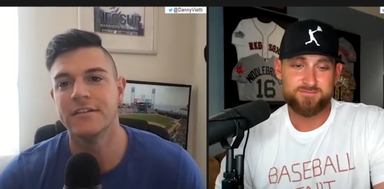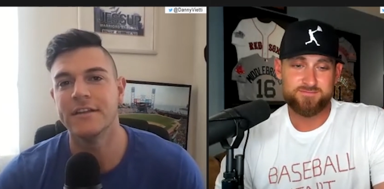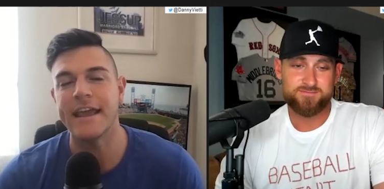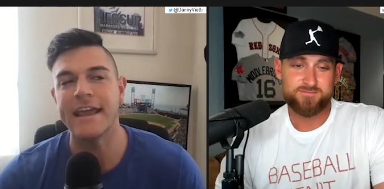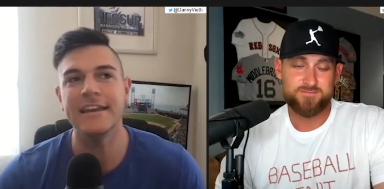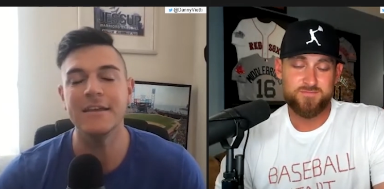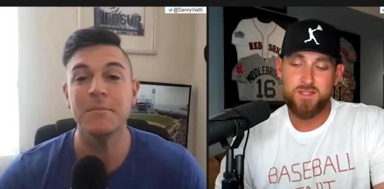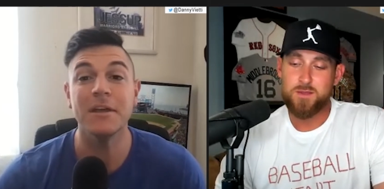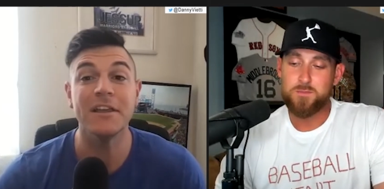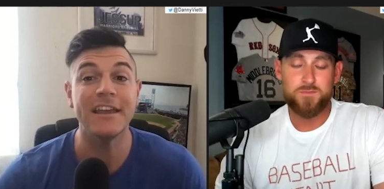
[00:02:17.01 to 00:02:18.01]
Speaker 1: eighty
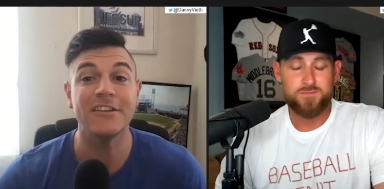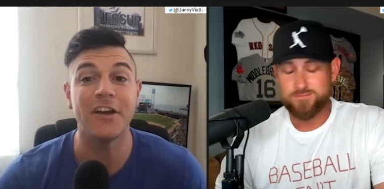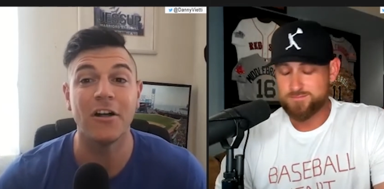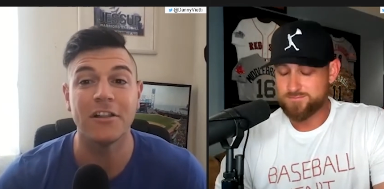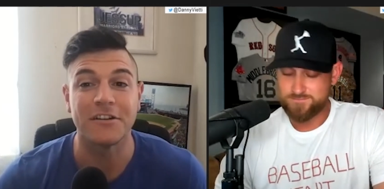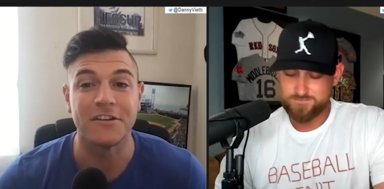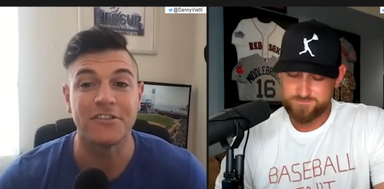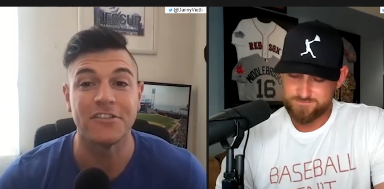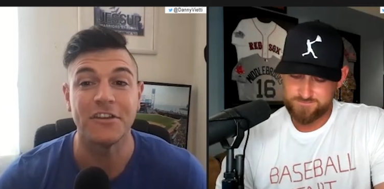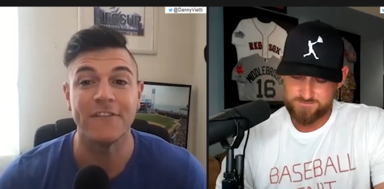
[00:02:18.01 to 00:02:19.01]
million
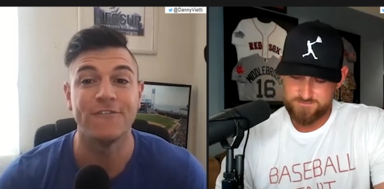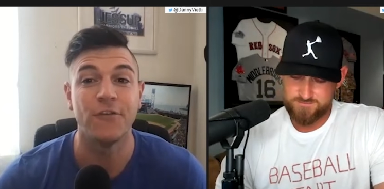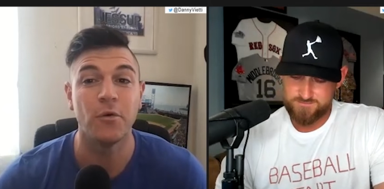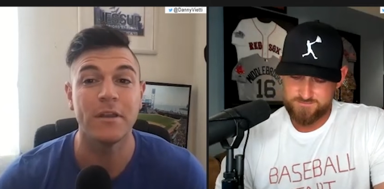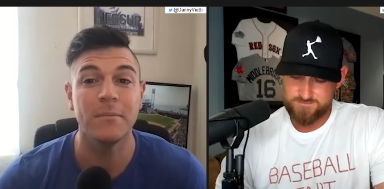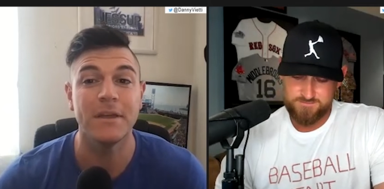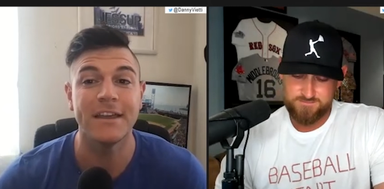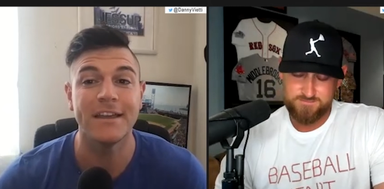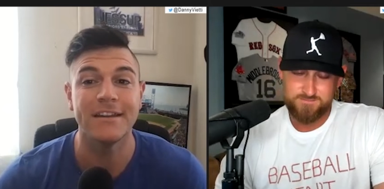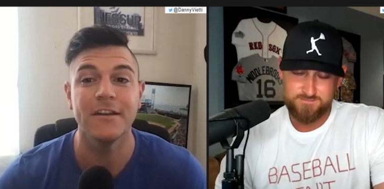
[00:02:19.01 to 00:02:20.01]
dollars, you get forty
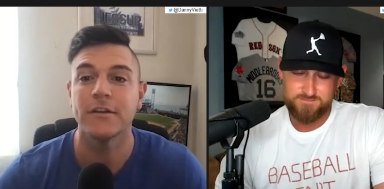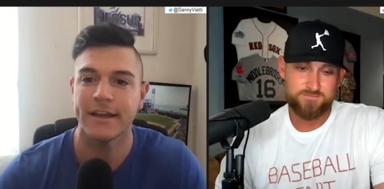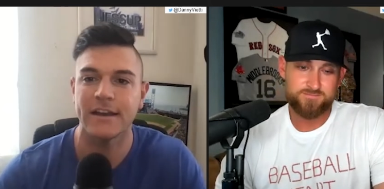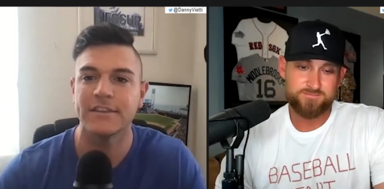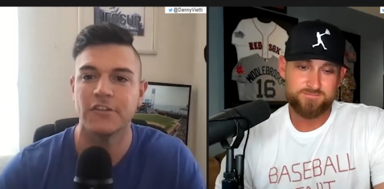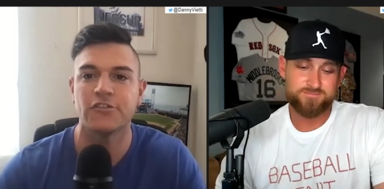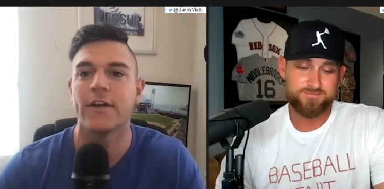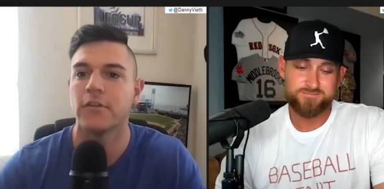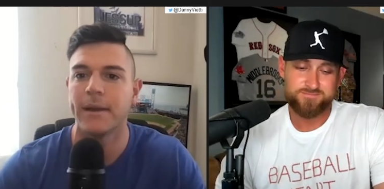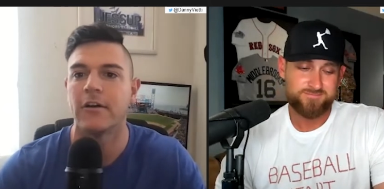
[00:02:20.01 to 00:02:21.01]
million, you know, kind of the
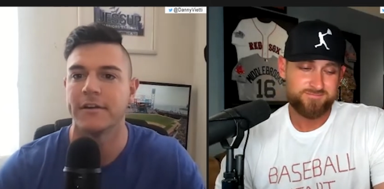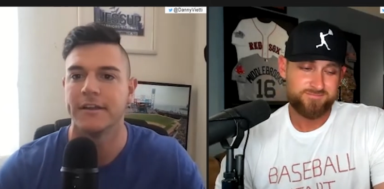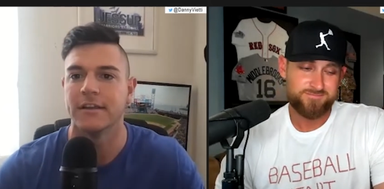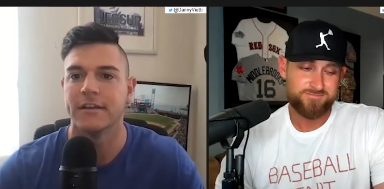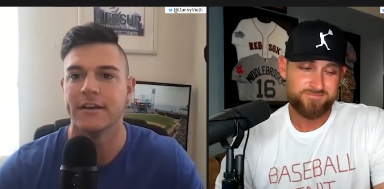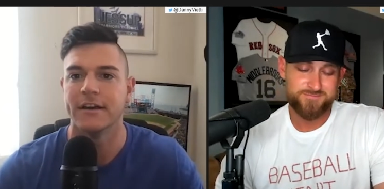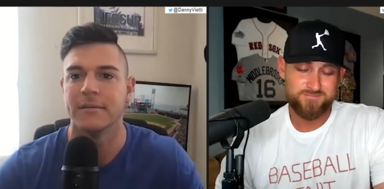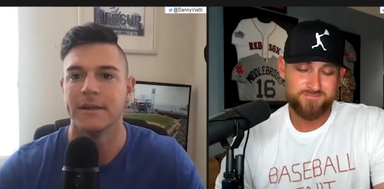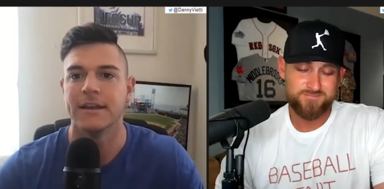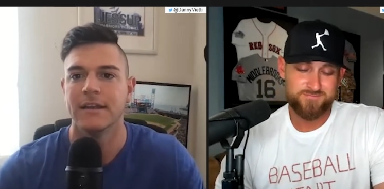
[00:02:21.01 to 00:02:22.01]
Trevor Bauer deal. You know what I
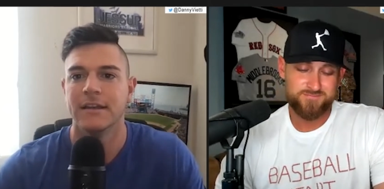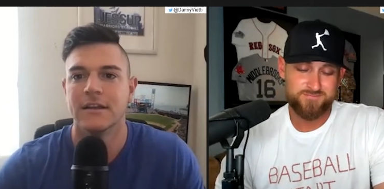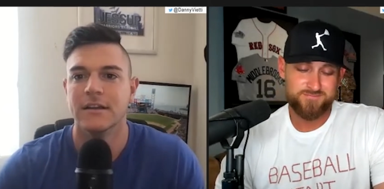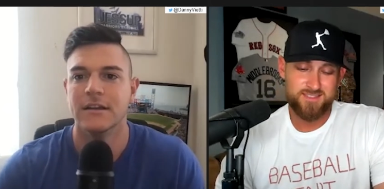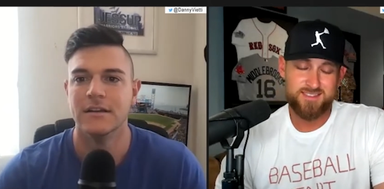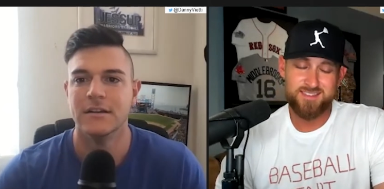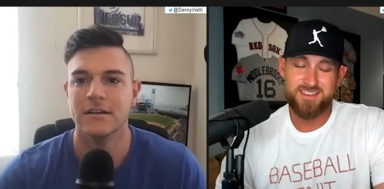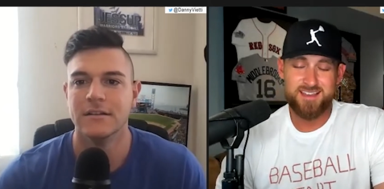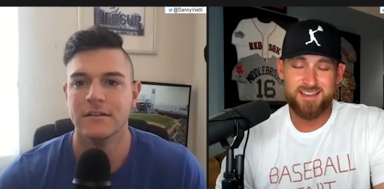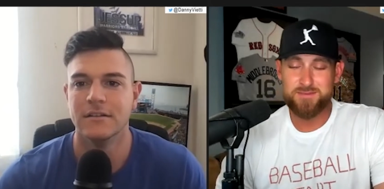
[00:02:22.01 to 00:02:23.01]
mean?
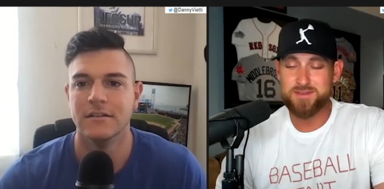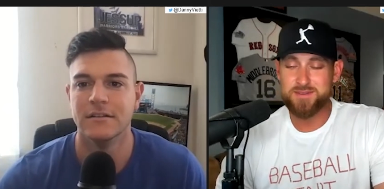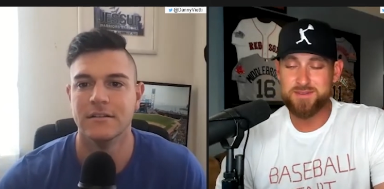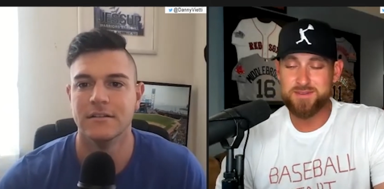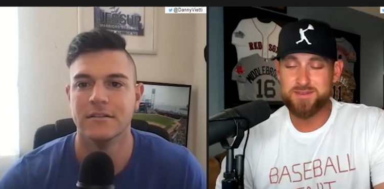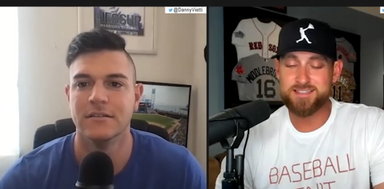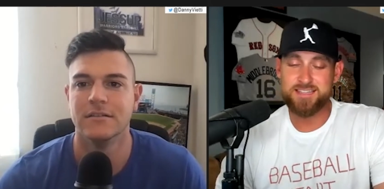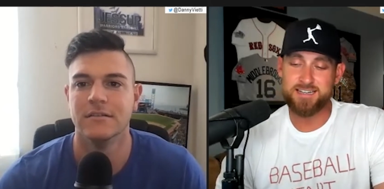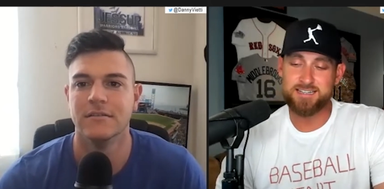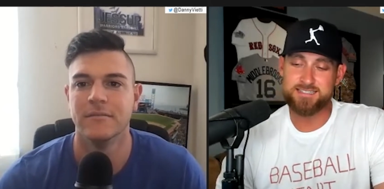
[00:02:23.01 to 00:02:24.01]
Speaker 2: Yeah, but here's the
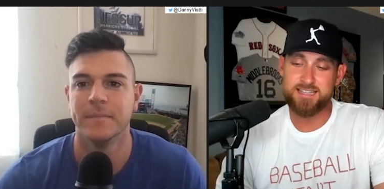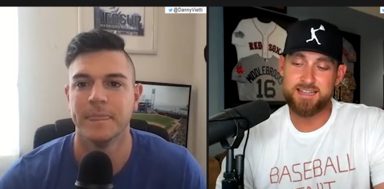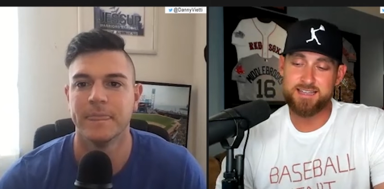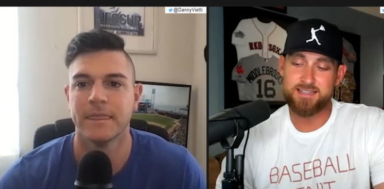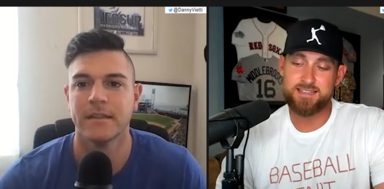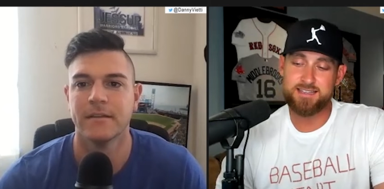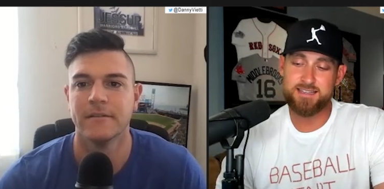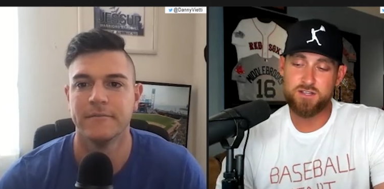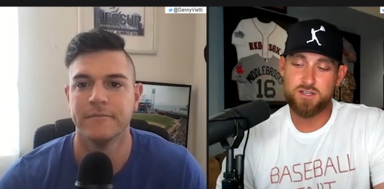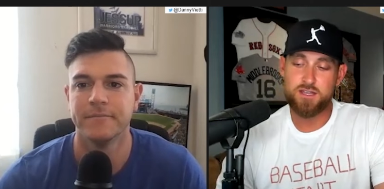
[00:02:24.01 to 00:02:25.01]
thing is I,
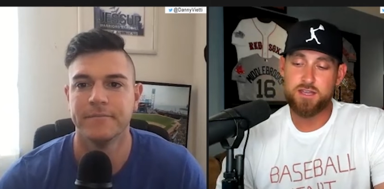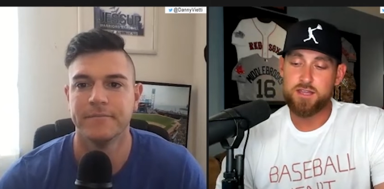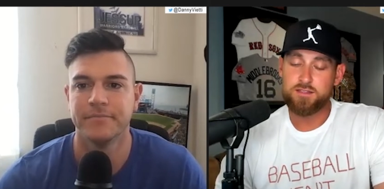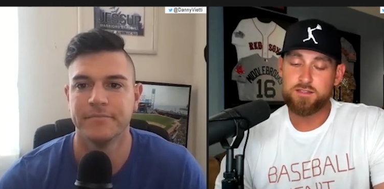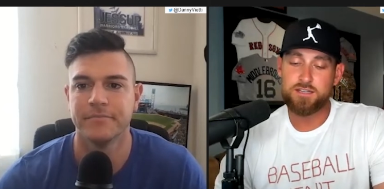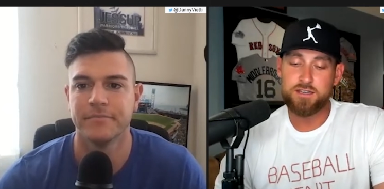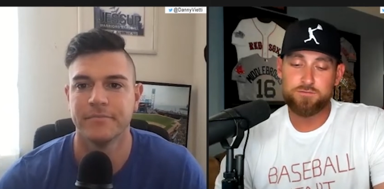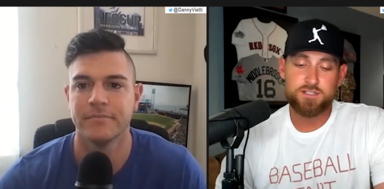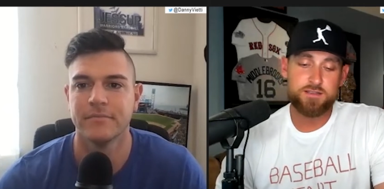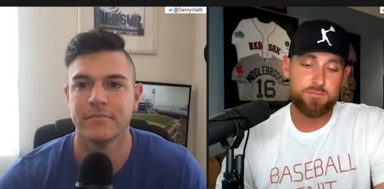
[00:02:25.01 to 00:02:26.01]
the
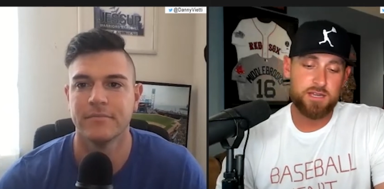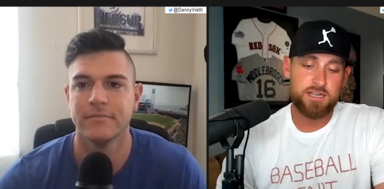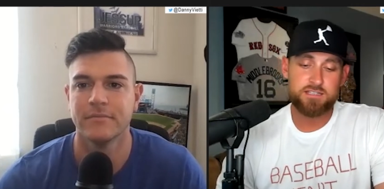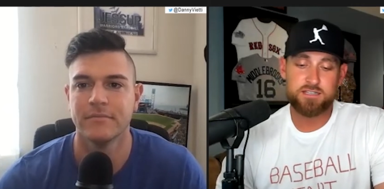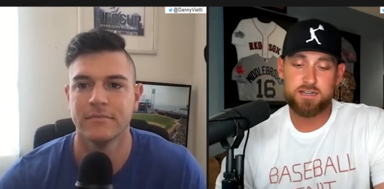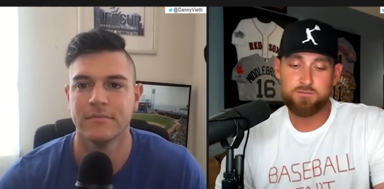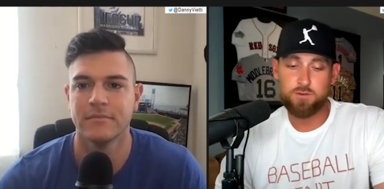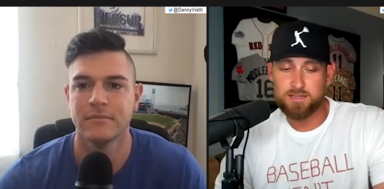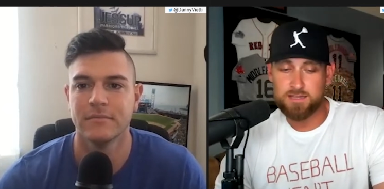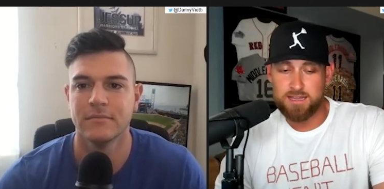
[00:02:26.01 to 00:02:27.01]
difference in money he's going to get from
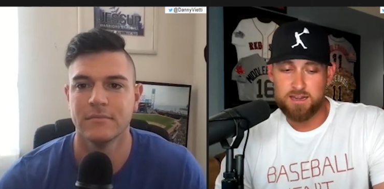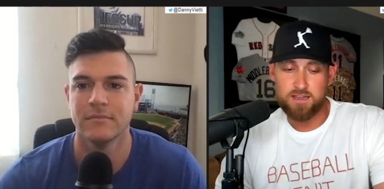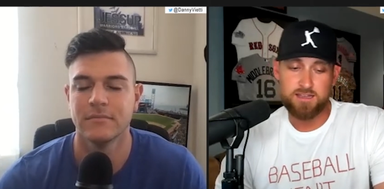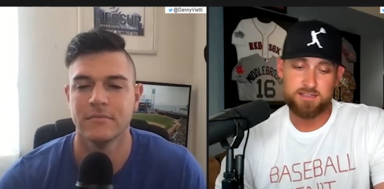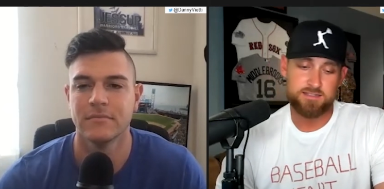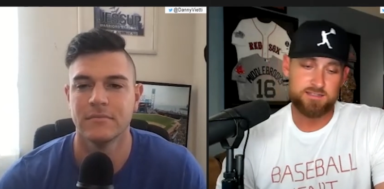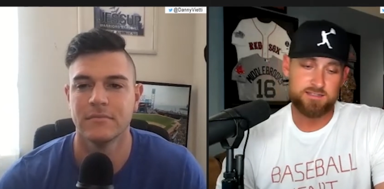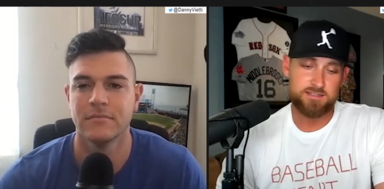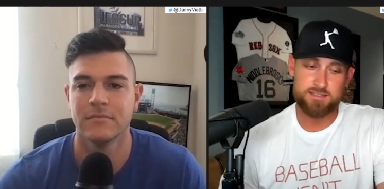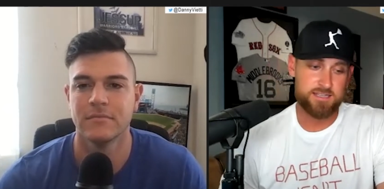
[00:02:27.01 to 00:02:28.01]
Atlanta and
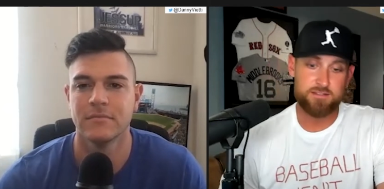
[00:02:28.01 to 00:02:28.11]
let's say the